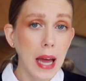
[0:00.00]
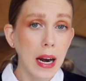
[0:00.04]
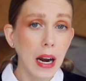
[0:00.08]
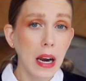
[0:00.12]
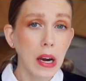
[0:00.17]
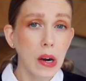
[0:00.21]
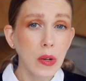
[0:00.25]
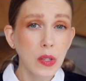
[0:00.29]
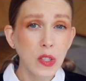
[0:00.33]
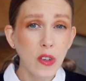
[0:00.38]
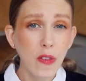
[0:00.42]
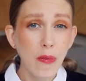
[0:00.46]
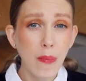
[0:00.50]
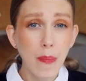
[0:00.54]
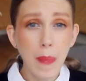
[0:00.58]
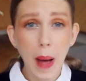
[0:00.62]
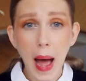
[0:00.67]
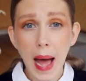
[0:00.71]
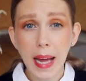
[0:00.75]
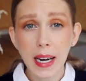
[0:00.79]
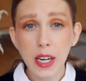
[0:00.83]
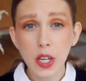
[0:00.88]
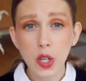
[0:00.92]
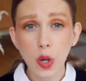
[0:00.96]
and a lot of
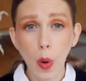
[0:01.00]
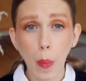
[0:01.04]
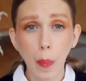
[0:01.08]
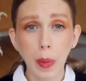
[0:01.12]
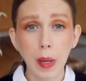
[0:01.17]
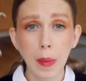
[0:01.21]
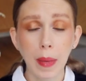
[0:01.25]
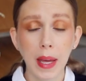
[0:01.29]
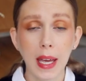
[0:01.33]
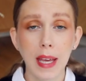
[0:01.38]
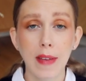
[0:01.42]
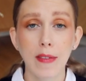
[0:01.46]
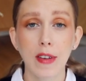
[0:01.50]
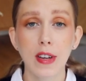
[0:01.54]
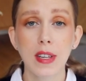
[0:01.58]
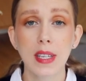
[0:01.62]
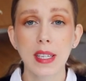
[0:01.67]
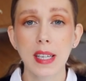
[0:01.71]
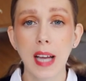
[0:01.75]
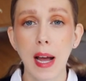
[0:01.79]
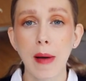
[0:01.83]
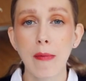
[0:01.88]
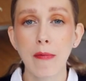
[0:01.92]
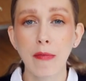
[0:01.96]
bad shopping
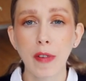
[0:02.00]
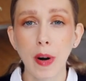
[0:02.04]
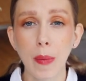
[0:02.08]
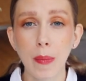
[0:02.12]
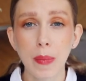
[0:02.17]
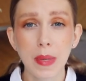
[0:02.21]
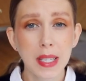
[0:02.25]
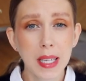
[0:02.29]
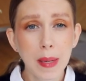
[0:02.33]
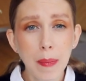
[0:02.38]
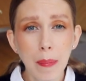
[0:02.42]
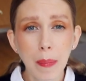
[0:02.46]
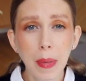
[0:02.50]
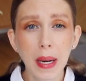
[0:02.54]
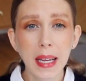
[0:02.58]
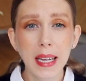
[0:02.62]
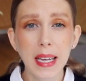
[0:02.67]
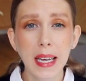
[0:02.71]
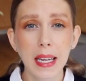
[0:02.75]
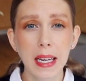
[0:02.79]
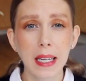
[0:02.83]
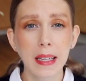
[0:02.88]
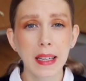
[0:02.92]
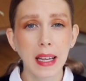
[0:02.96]
behaviors come from simply
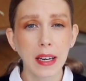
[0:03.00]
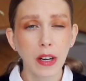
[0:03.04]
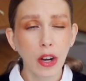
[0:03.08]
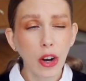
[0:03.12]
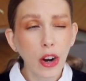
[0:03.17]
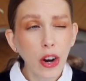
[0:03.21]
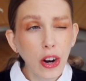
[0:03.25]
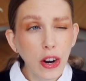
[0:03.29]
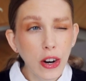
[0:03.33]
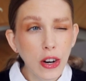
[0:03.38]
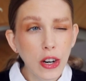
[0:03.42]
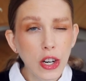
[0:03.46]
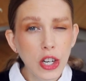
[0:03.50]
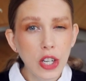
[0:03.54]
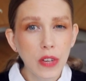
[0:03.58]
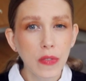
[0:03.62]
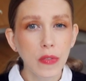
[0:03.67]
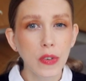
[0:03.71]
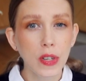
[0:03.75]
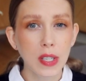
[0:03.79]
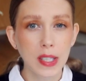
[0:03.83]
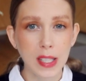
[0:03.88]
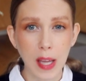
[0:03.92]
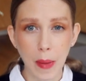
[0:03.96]
getting that urge
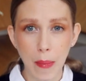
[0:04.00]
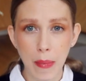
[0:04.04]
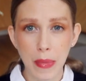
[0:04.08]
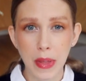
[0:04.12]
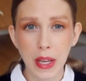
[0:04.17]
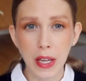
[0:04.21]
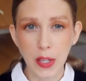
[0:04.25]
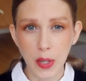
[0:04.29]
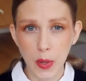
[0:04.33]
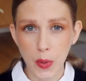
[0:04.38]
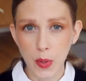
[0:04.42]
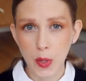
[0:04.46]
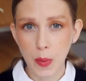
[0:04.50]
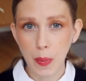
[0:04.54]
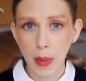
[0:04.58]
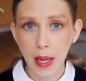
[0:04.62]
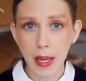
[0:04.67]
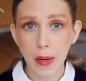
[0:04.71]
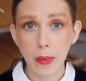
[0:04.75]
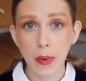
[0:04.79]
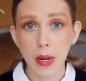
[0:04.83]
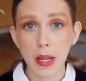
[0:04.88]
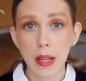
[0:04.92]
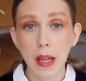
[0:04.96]
for something new to
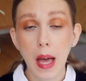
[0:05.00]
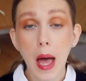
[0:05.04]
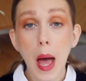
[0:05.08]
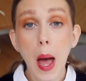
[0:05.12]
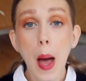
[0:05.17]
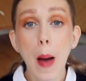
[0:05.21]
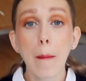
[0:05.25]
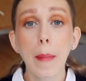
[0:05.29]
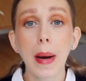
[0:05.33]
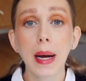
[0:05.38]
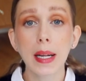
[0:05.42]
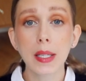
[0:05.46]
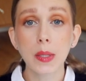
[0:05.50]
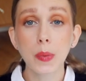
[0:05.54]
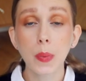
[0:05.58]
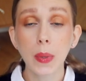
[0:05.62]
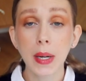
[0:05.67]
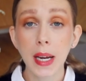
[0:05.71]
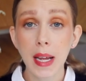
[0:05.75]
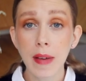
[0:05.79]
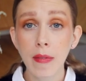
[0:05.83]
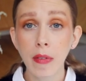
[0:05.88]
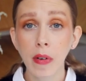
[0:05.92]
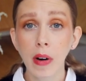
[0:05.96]
play with. But
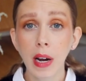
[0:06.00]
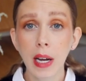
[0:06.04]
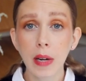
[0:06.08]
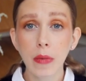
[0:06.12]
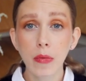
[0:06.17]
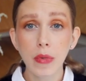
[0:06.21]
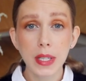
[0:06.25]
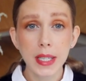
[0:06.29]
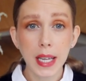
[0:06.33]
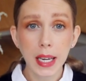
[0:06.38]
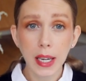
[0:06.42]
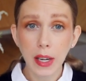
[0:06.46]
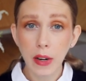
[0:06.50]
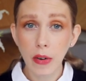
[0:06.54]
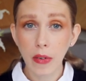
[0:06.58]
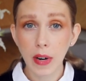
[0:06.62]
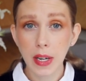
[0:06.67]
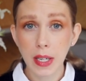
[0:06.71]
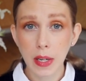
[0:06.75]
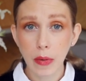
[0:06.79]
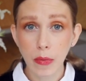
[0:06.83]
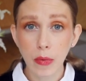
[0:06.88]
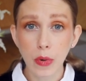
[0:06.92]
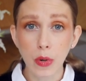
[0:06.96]
whenever I
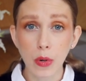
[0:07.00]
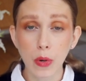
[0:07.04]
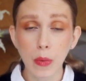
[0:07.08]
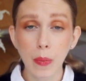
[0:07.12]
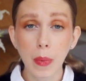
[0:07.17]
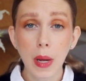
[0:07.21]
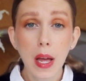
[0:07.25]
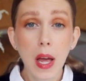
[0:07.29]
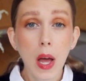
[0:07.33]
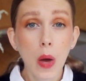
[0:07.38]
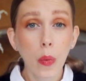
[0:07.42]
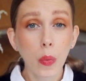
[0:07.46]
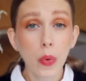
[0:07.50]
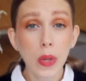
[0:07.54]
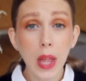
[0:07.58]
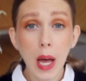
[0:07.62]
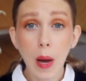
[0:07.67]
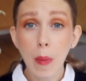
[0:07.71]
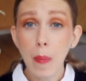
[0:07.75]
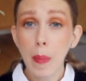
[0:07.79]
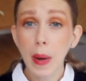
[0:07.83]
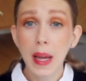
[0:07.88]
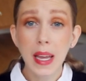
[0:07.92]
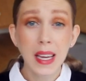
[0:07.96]
redecorate a room,
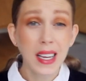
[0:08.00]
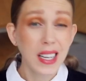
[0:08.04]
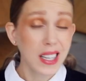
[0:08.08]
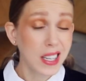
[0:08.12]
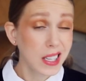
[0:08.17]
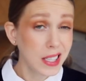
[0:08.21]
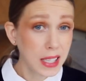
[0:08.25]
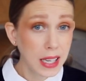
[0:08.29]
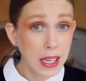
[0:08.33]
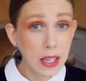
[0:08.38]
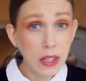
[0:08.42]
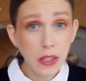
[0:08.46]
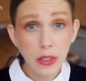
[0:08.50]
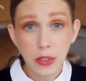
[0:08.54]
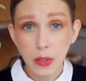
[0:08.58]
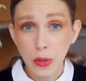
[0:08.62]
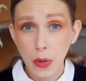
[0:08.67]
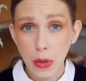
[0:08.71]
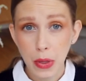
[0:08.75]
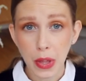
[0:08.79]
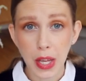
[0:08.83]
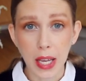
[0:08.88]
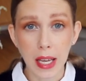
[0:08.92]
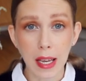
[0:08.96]
without buying a single
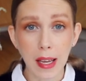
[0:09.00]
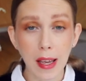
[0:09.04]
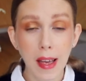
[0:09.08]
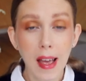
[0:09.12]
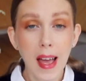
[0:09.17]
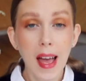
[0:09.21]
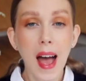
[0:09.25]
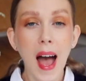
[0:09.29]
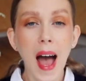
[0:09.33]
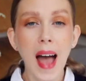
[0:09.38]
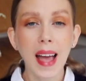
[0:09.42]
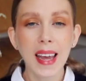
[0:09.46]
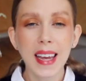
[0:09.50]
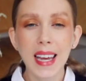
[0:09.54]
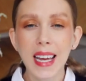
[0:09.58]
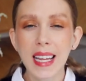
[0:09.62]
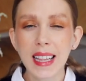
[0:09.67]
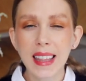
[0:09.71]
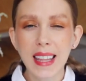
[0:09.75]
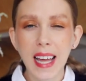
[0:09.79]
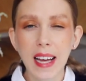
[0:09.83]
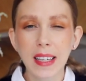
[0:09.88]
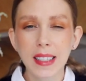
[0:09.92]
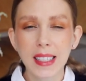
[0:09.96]
new thing, I
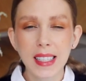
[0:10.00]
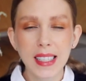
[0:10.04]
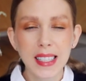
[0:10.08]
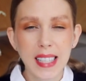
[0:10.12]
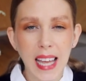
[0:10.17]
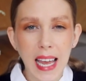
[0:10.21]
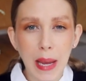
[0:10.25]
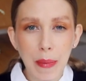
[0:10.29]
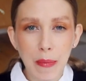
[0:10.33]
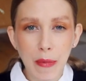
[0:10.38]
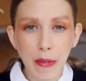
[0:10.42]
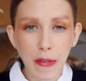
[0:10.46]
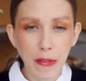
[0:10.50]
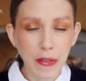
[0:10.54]
get that same